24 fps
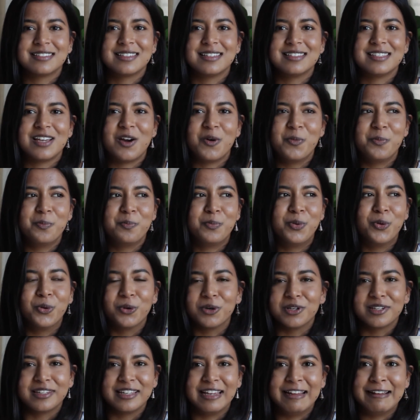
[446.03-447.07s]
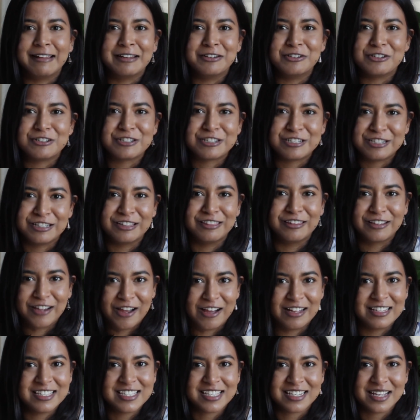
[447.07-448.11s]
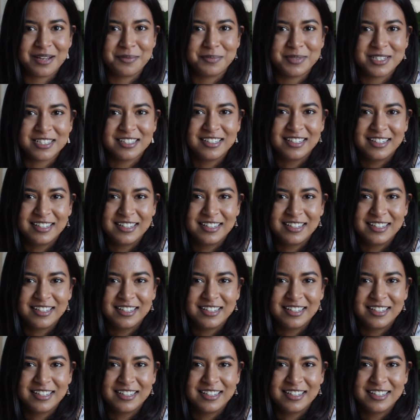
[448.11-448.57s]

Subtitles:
That's how poorly I'd understood the concept.